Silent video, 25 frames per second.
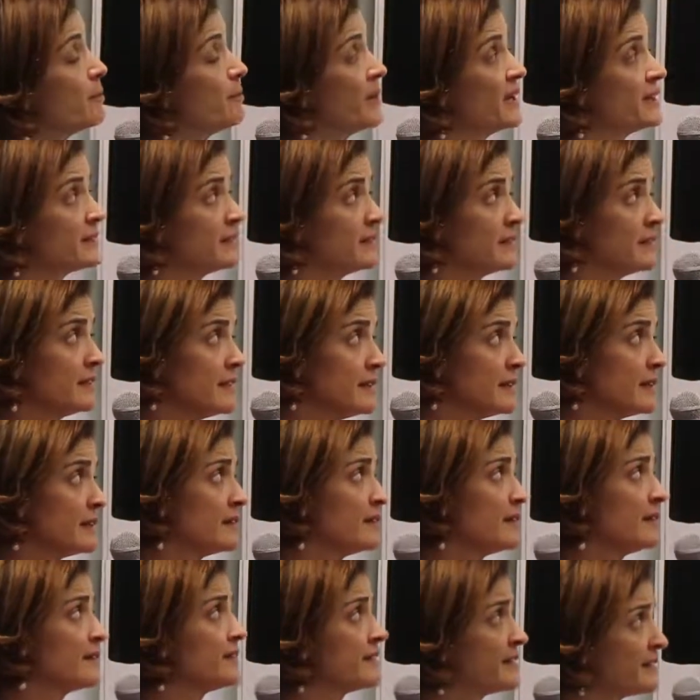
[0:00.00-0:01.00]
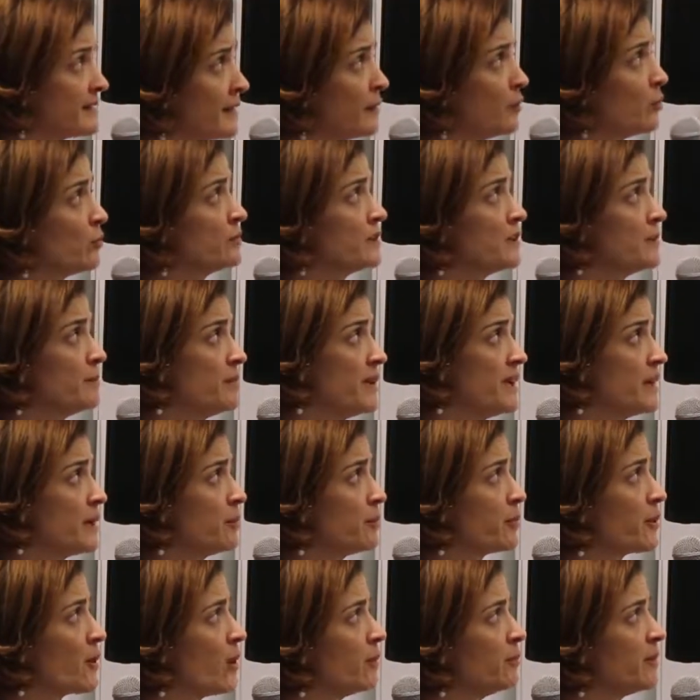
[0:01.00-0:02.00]
But still the big
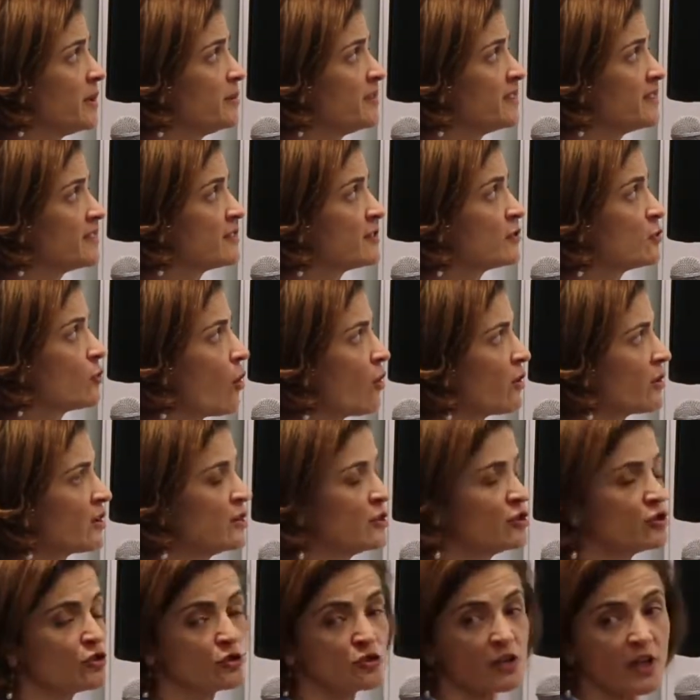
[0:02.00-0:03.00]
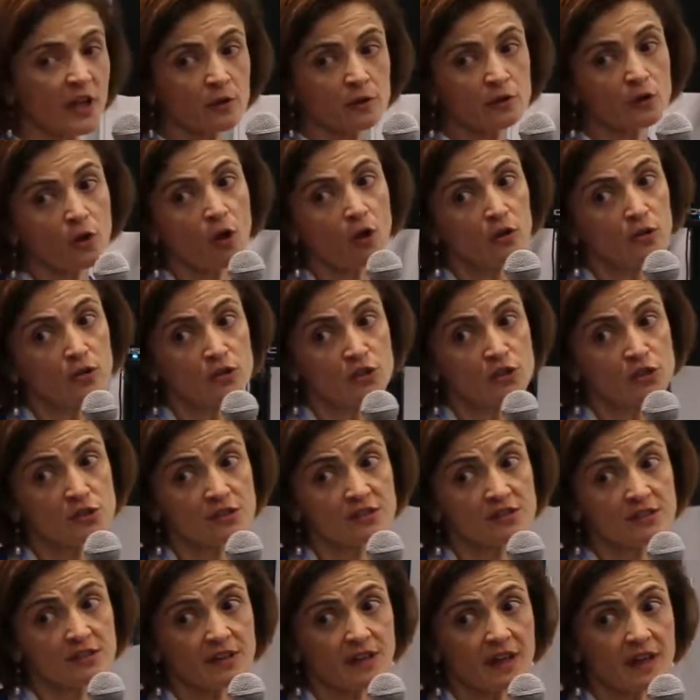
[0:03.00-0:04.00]
problem is storage
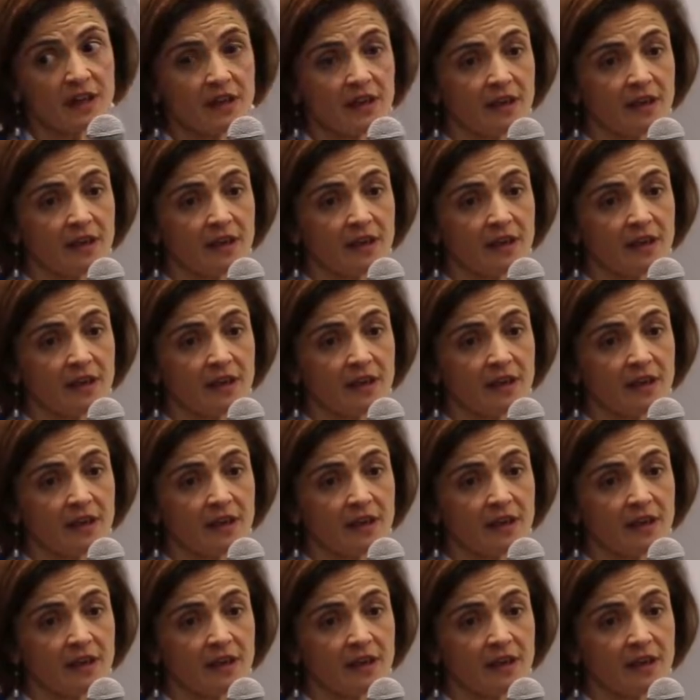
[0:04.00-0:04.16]
technologies,